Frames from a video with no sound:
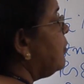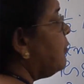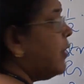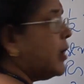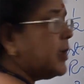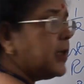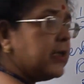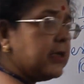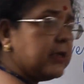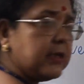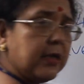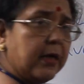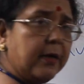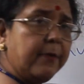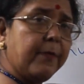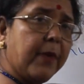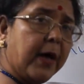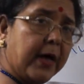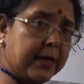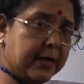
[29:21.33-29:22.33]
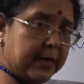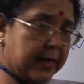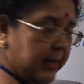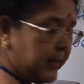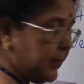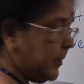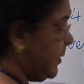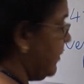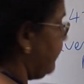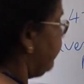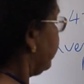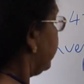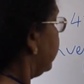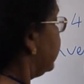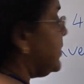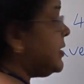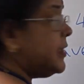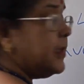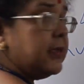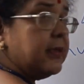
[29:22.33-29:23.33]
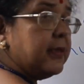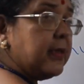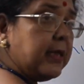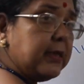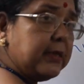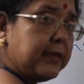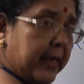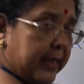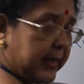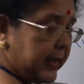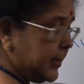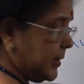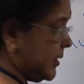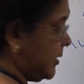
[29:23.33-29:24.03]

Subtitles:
what is the earning? This is in the second